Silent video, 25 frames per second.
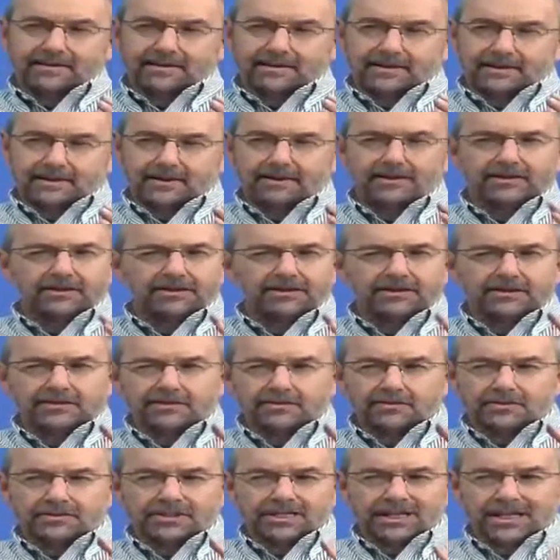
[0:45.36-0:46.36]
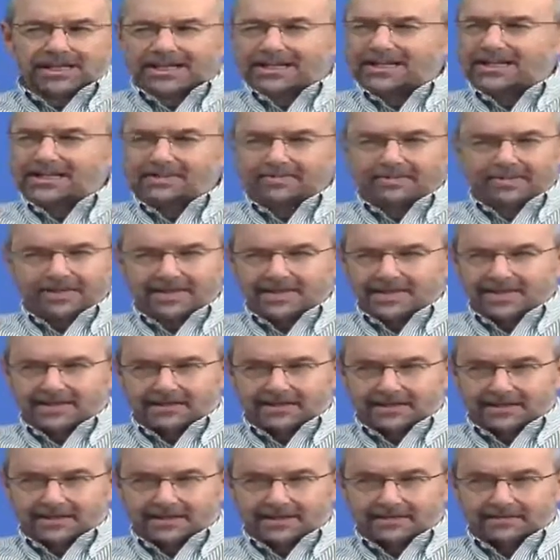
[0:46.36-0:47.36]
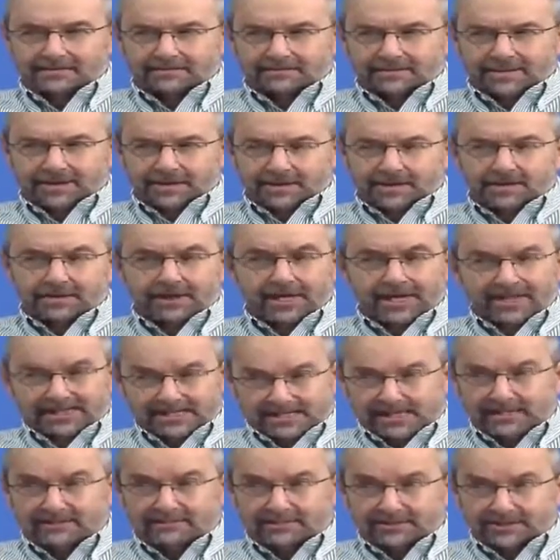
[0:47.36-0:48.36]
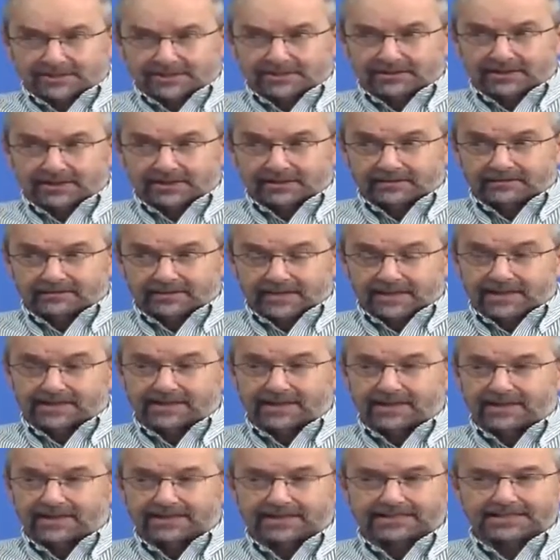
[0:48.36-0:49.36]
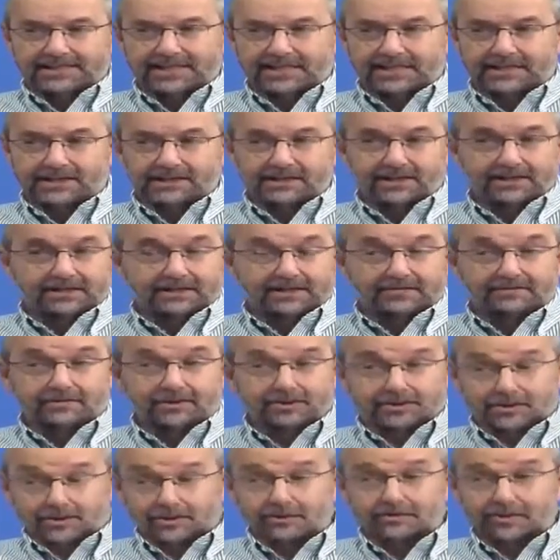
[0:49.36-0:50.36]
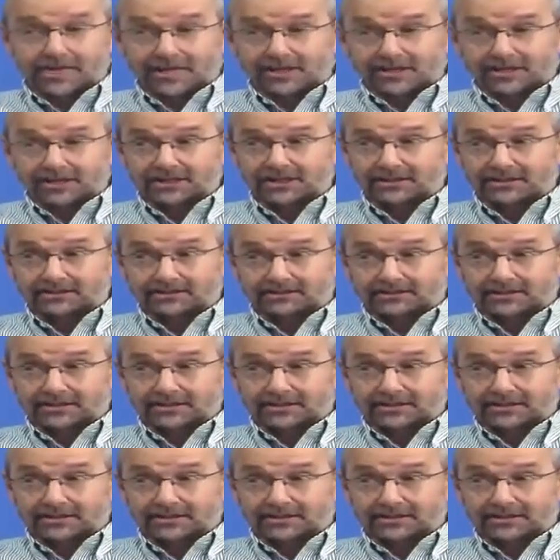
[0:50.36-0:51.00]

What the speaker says: you can talk to any company out there who has inventory, and they're going to tell you that they've got too much